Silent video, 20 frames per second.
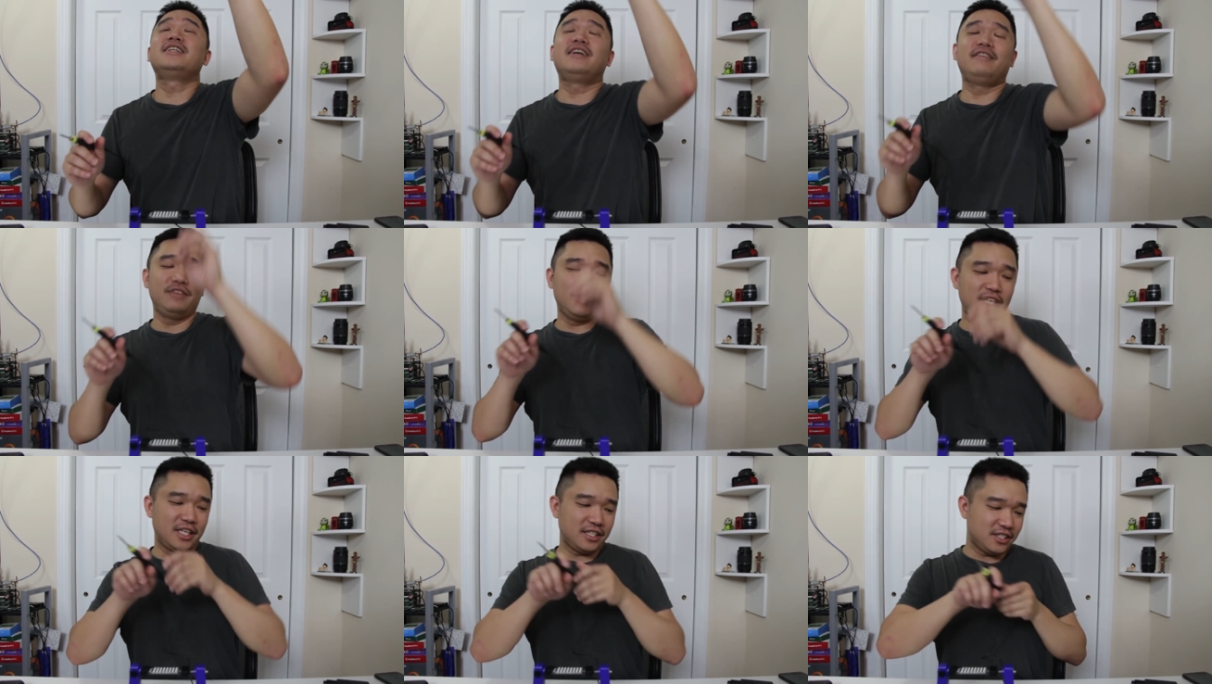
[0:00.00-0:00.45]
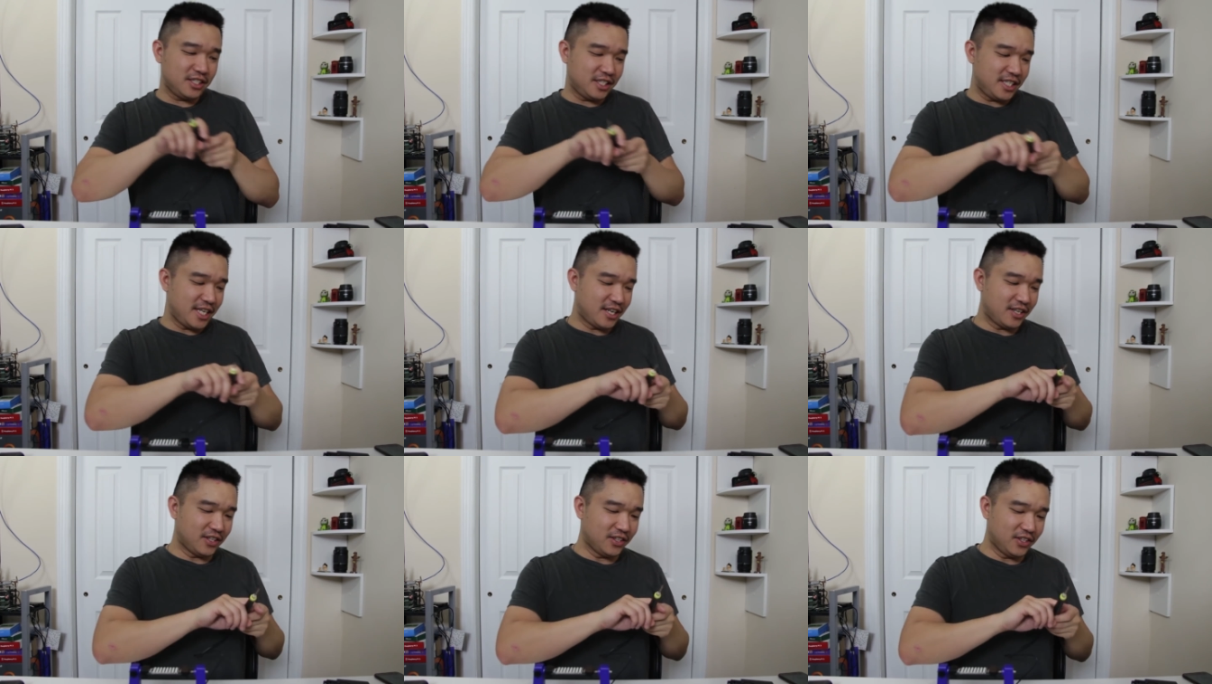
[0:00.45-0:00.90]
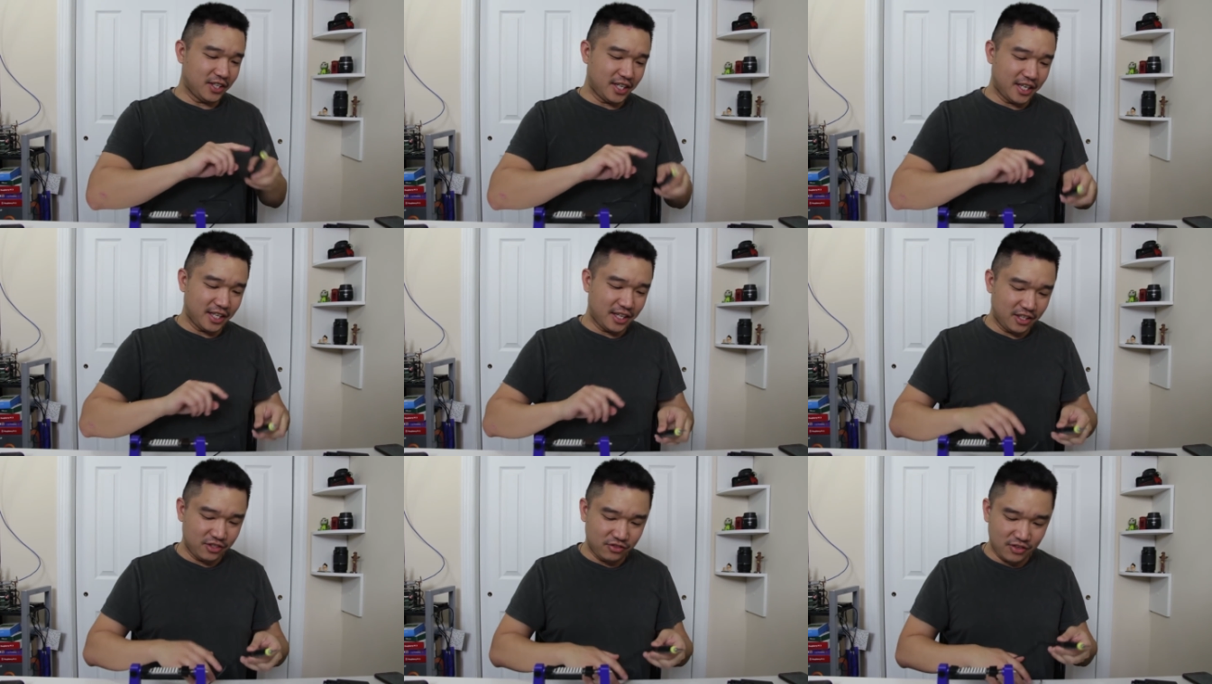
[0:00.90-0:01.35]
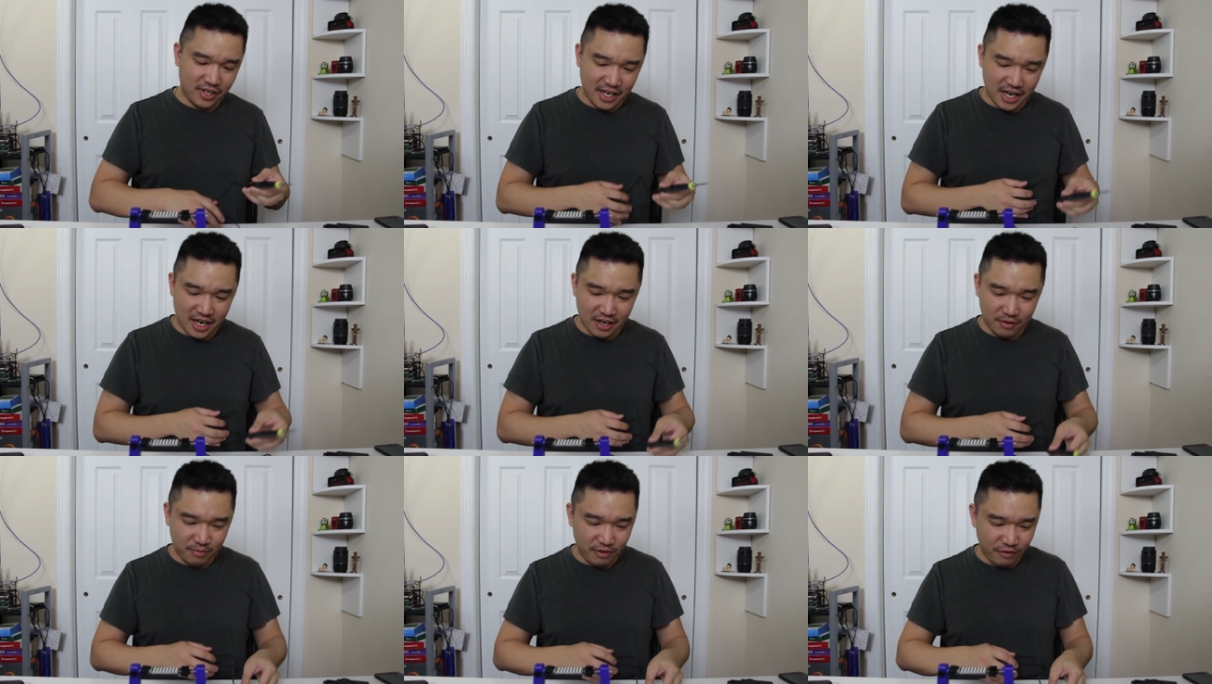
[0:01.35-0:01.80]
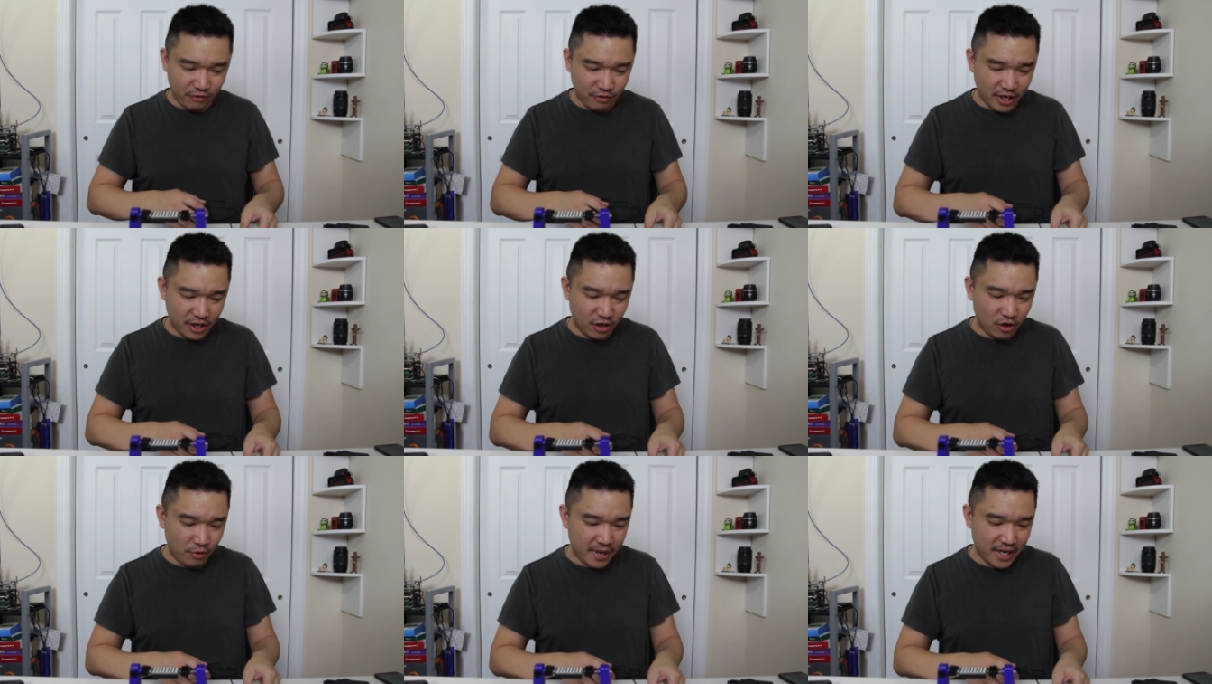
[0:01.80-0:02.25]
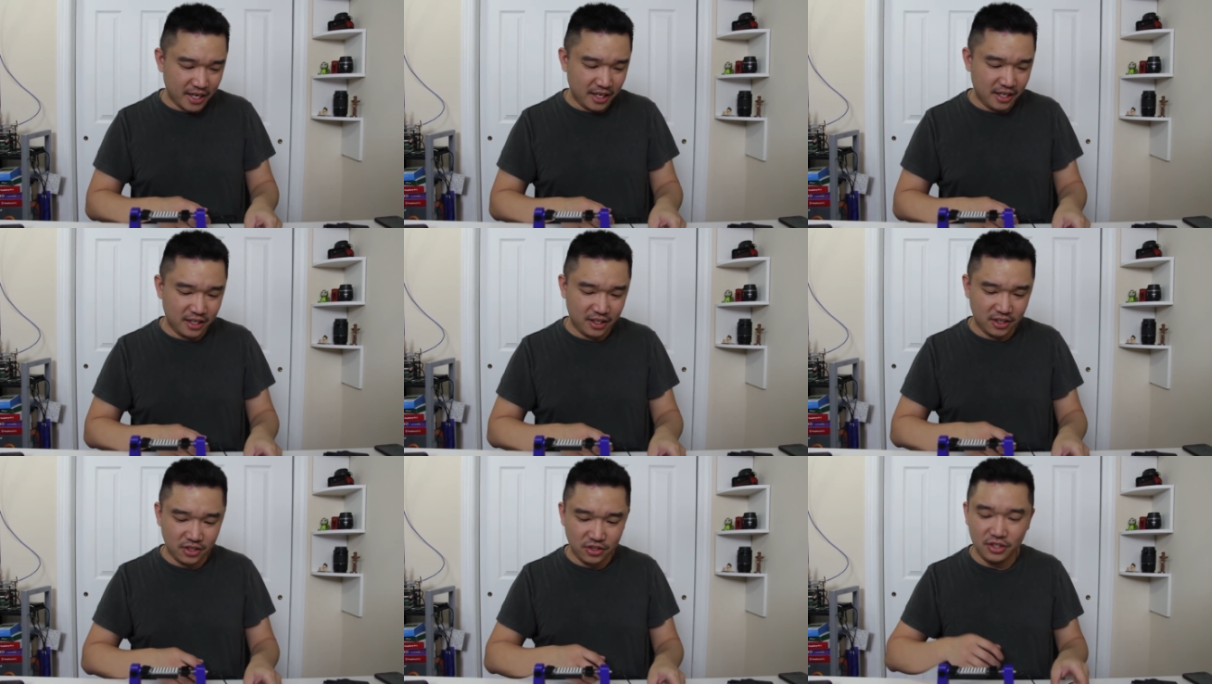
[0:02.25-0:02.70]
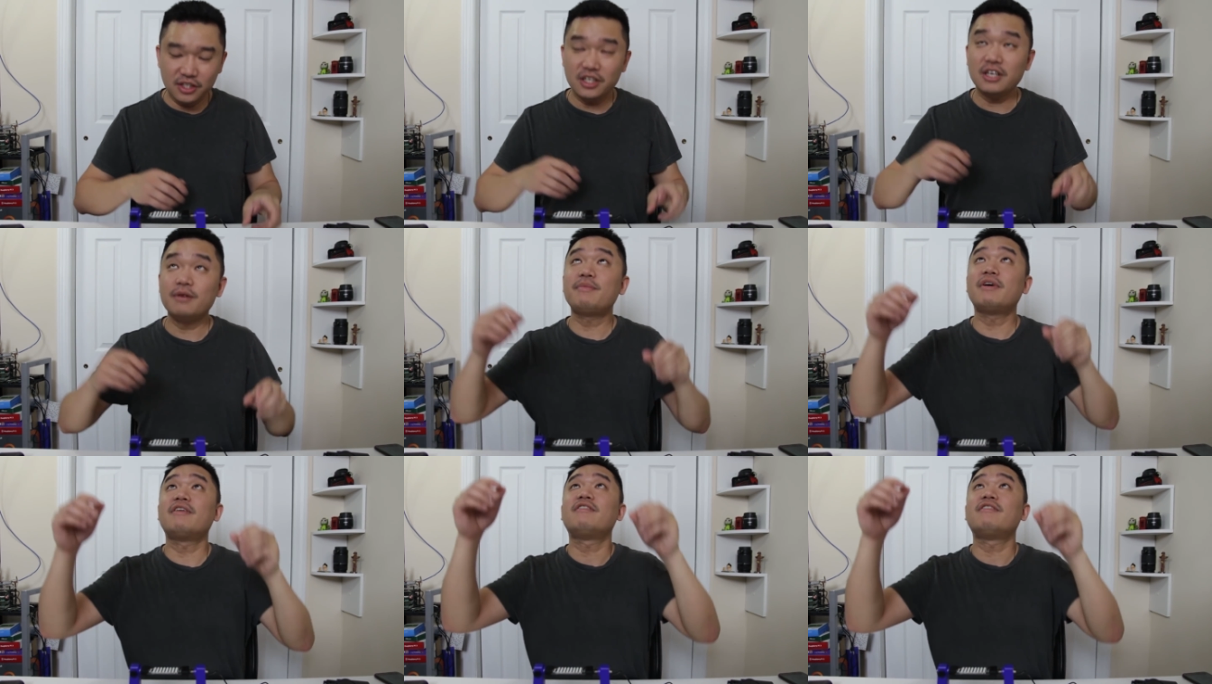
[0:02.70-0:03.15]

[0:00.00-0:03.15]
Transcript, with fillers: if you guys could take a look at this right now before I go back in and clean up